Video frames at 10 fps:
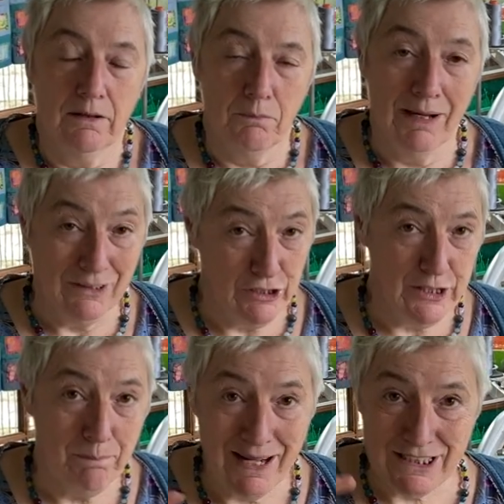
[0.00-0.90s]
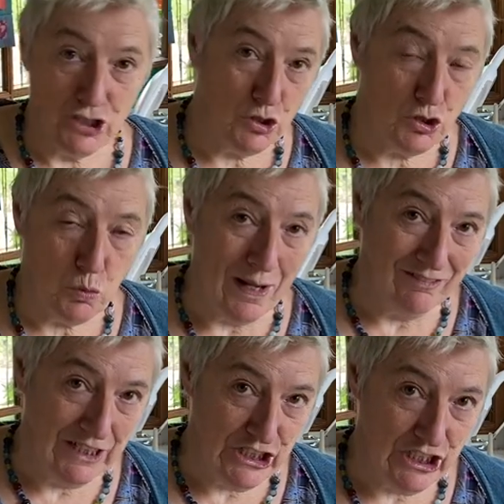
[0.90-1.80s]
My cushion pad's 12
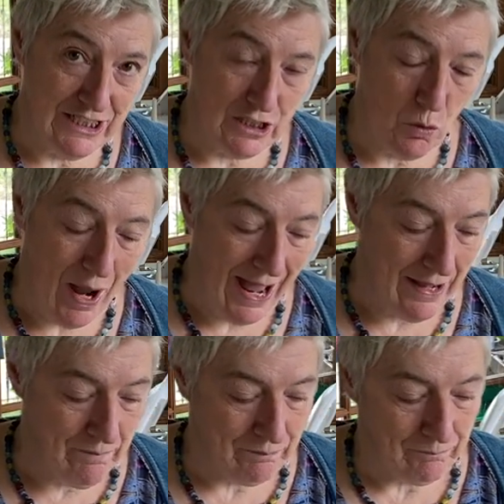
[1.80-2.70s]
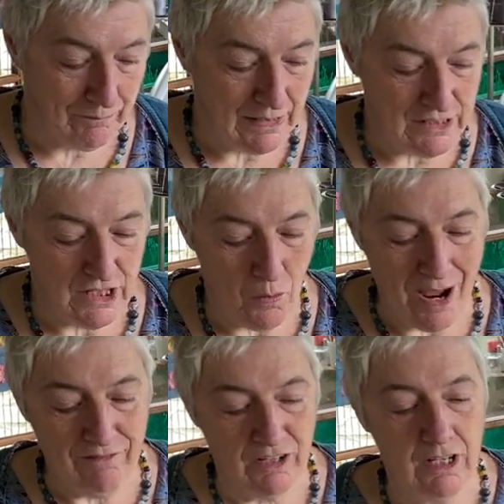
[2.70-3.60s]
inches square. So
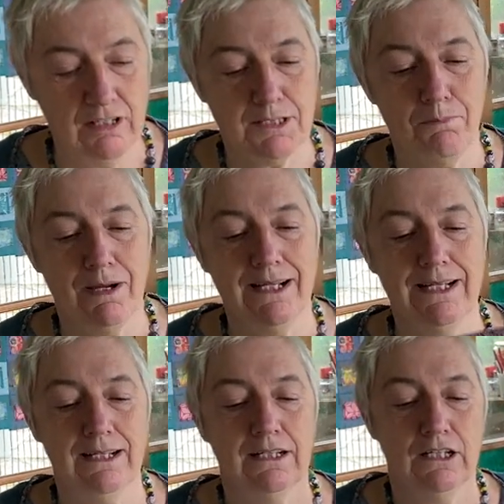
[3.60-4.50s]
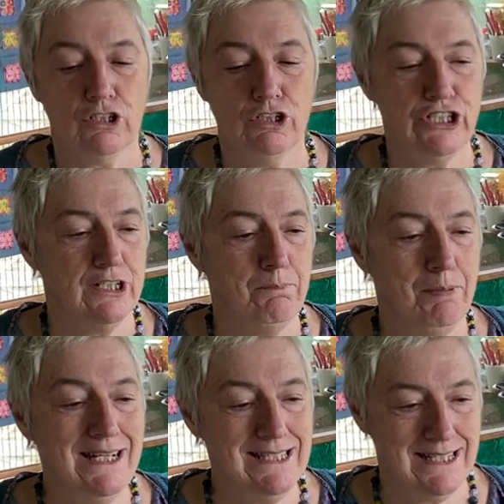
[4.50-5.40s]
I've cut my cushion
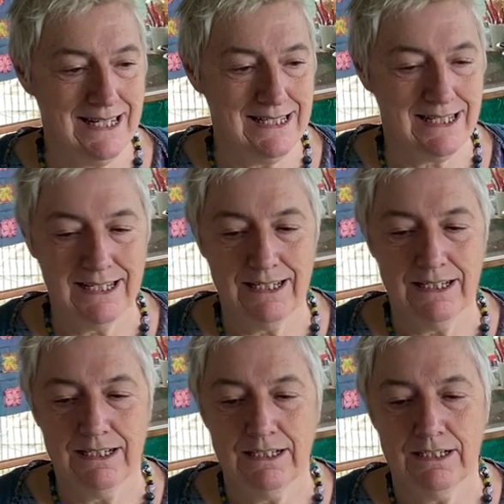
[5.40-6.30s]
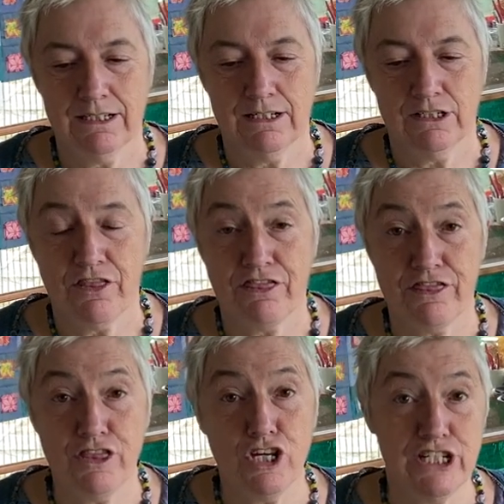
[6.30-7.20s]
pieces
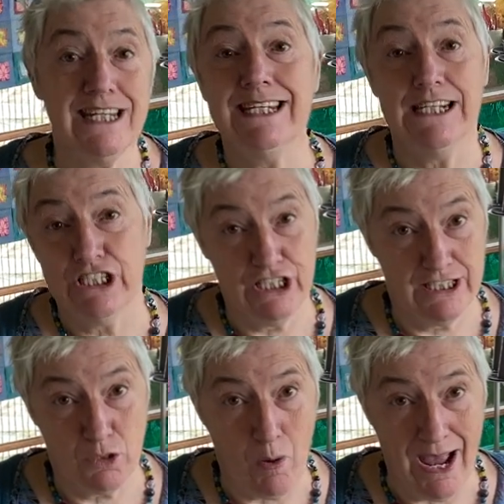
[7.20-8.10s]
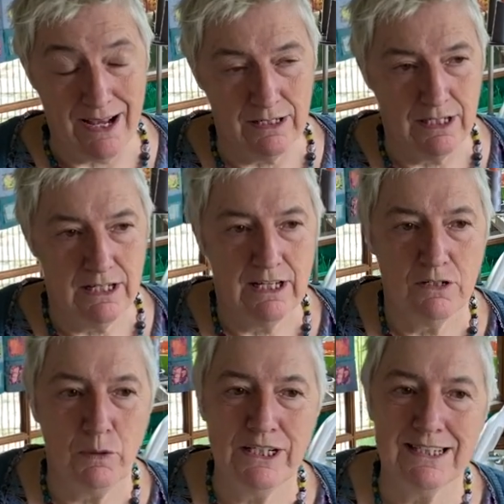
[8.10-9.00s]
13 inches square,
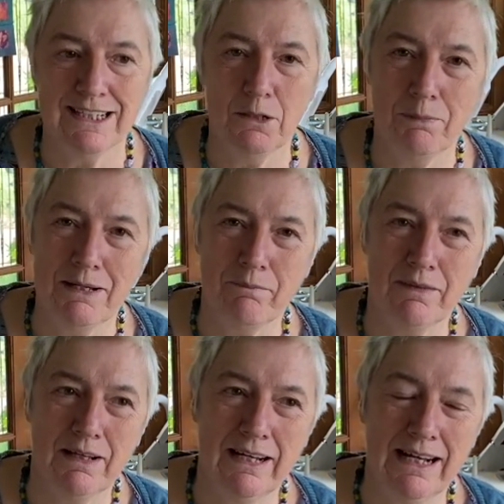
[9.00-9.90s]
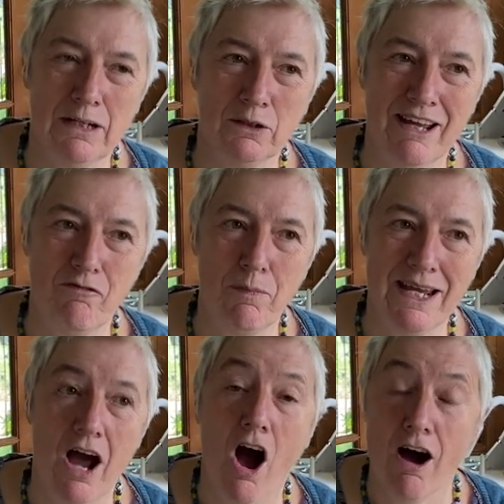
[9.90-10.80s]
which is a little bit, it'll give me
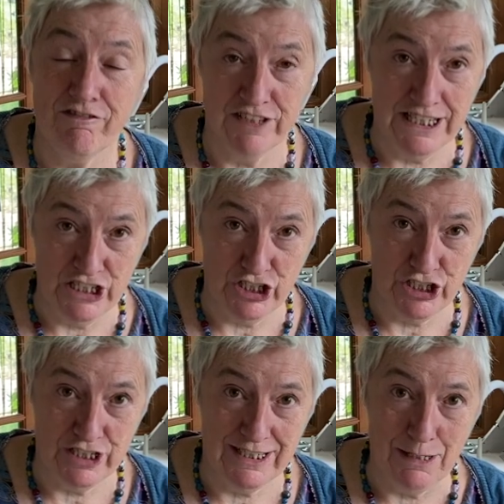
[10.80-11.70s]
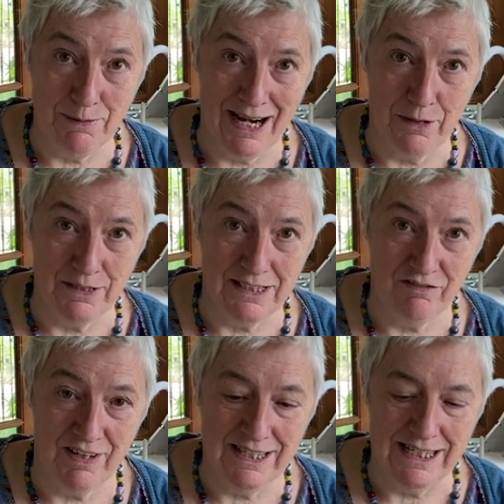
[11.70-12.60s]
half an inch seam allowance
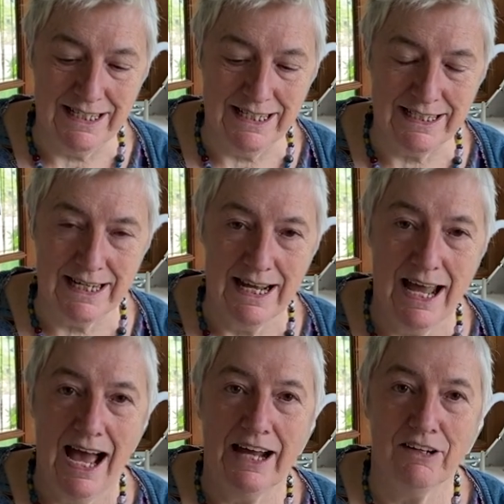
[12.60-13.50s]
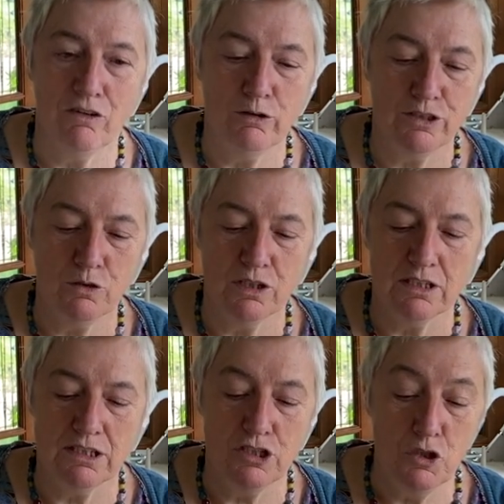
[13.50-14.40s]
if I need it. And I've also
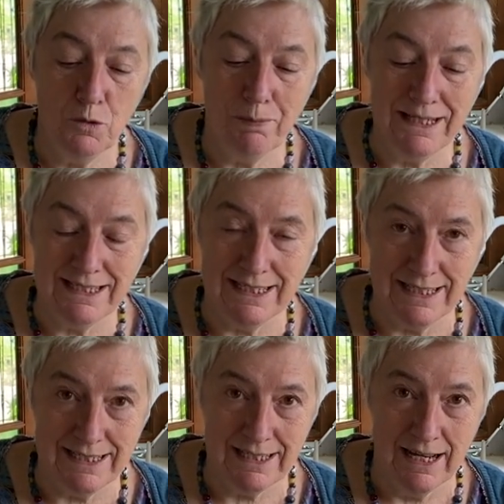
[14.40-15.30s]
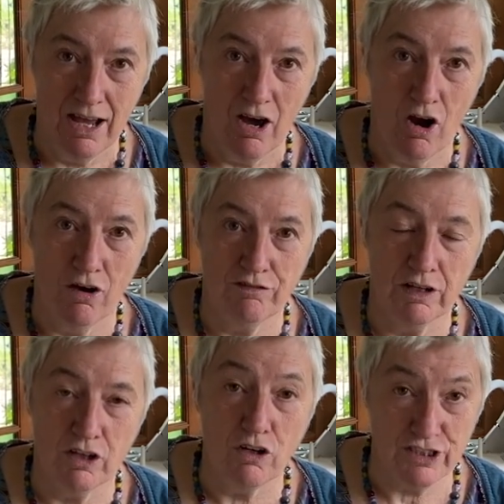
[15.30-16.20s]
cut two pieces of
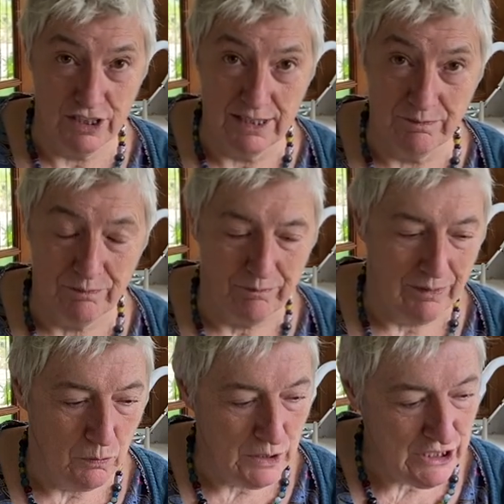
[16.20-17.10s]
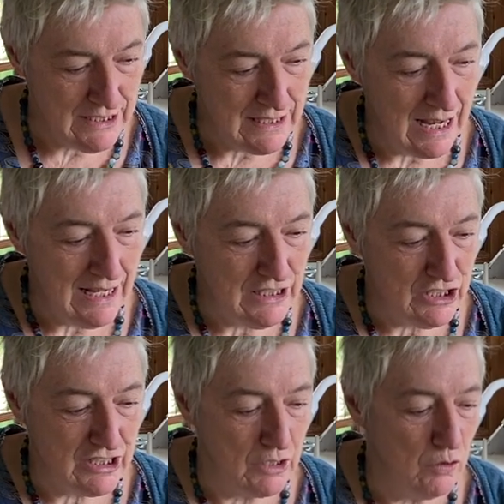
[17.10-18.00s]
cotton, which is uh,
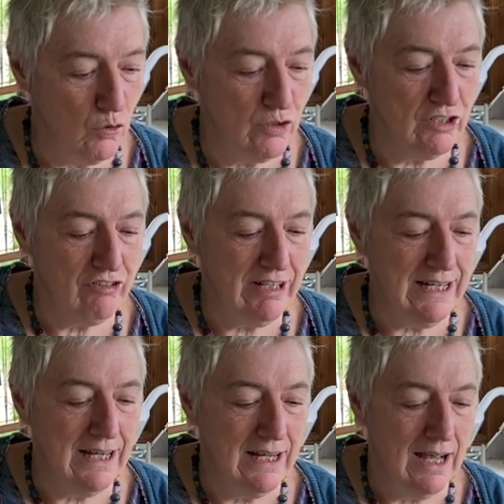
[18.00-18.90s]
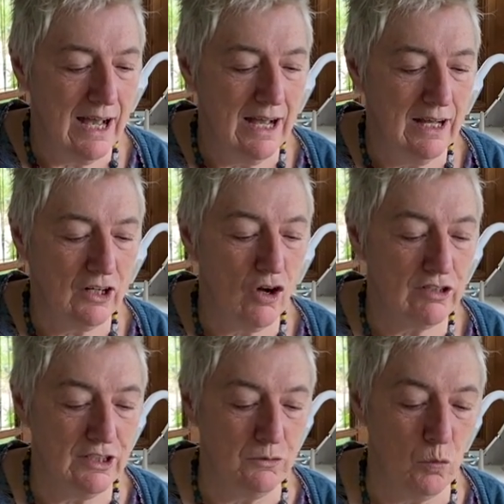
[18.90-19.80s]
just an ordinary uh,
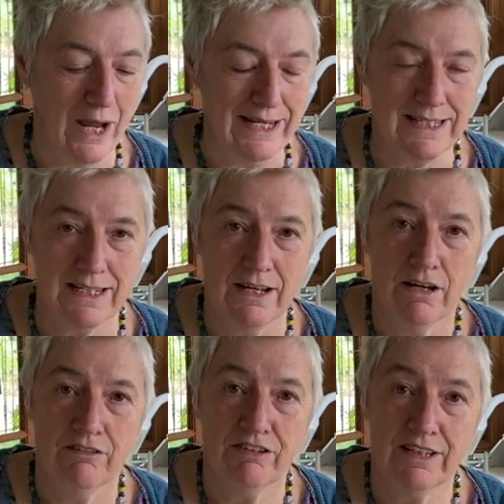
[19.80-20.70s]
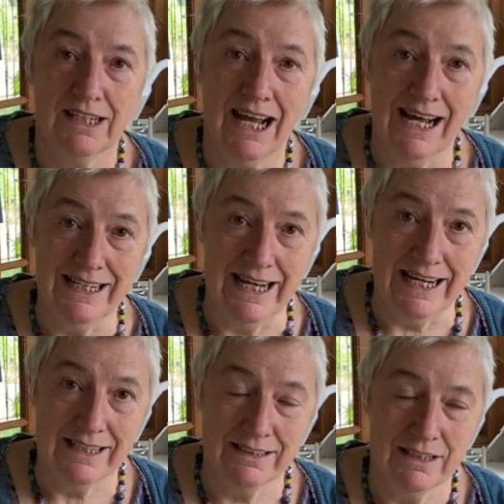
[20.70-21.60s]
cotton weight for the
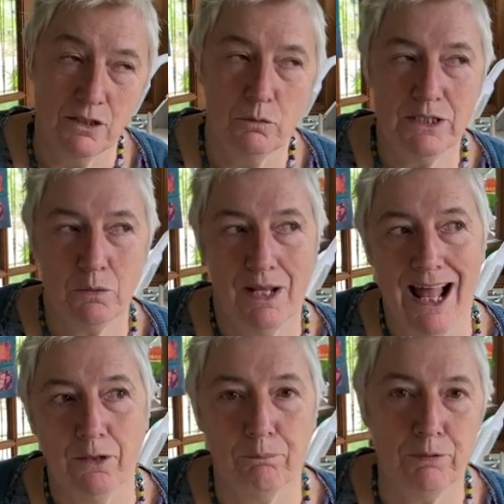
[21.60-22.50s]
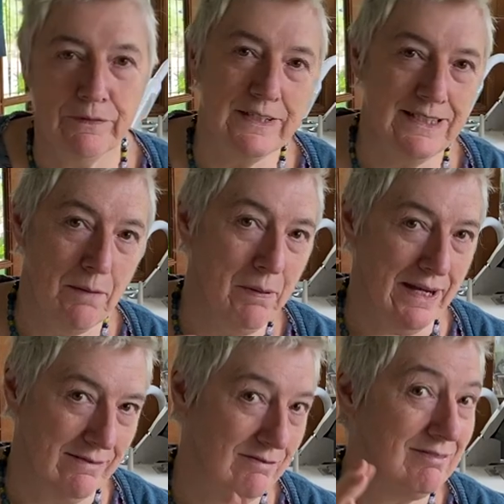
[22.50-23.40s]
lining, which will help put the zip in.